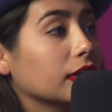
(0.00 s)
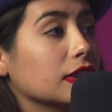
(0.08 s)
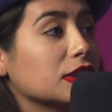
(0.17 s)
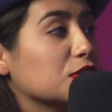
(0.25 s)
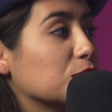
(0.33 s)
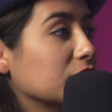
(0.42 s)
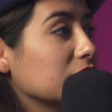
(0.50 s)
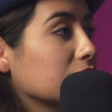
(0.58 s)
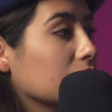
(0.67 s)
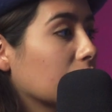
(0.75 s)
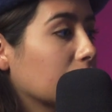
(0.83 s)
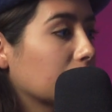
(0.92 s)
it's
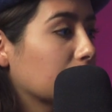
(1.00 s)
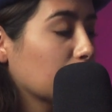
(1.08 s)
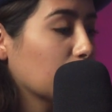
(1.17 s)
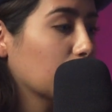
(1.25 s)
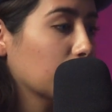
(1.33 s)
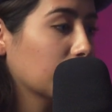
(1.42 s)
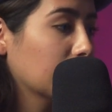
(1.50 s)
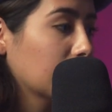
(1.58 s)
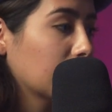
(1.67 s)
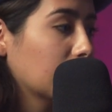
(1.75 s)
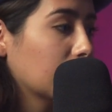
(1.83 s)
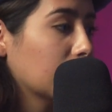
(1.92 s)
crazy that like
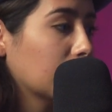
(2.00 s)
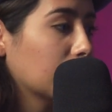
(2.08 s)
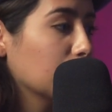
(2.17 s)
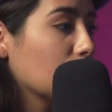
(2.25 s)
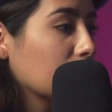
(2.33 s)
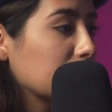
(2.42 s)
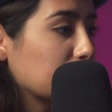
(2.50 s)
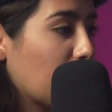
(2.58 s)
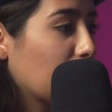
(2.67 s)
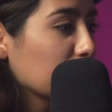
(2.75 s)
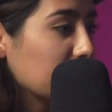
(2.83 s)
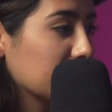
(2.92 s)
you got
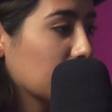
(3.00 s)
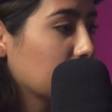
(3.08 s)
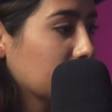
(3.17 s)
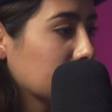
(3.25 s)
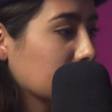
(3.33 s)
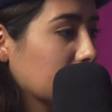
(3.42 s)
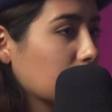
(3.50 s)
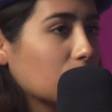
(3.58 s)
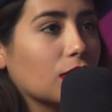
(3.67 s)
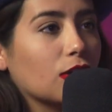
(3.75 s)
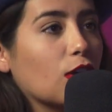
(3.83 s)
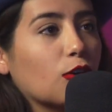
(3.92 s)
inspired by someone that's like
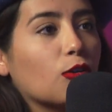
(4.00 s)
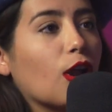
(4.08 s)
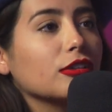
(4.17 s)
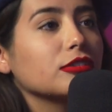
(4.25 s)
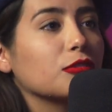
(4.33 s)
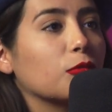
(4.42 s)
across the